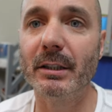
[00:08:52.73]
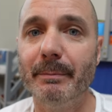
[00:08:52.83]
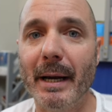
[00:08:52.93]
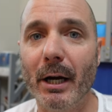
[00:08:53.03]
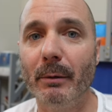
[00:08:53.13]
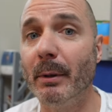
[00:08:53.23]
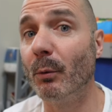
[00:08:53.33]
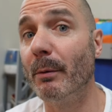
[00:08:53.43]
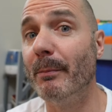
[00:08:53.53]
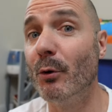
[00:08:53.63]
looks bare,
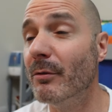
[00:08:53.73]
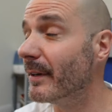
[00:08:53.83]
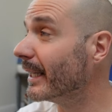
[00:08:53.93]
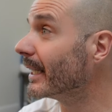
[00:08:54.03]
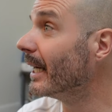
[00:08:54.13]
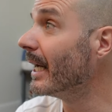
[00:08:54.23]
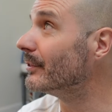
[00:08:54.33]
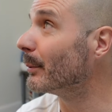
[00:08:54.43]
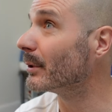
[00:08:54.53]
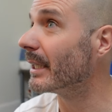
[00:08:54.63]
but we're moving,
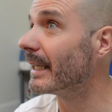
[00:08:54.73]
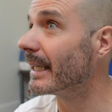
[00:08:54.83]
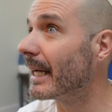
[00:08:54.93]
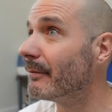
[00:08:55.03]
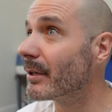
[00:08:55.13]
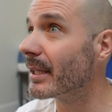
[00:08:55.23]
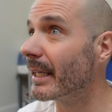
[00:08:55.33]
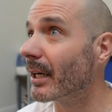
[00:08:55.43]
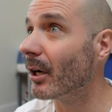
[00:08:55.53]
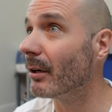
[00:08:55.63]
so we're taking
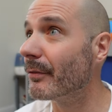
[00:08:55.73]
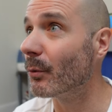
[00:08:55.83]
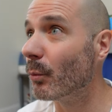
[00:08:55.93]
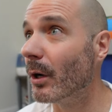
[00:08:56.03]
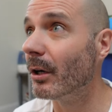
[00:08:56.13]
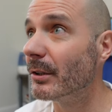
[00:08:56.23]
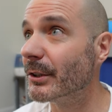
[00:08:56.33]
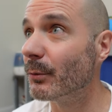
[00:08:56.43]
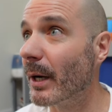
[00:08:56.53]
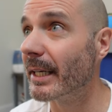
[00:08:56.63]
everything off the wall.
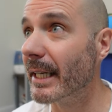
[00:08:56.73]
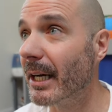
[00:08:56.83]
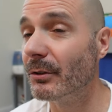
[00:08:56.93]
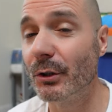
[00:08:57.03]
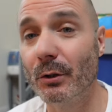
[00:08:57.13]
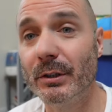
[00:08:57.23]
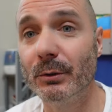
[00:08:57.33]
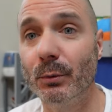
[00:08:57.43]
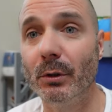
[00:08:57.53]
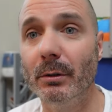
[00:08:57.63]
So right now,
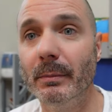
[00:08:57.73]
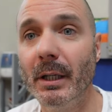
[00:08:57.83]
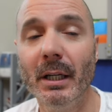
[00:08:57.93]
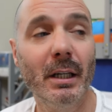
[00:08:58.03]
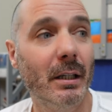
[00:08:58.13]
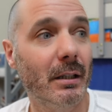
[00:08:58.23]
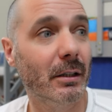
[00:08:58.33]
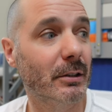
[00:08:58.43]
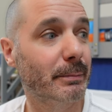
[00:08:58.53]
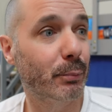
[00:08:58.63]
Jersey's room
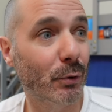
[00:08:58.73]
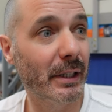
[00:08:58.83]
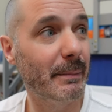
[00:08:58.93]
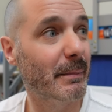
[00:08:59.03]
looks pretty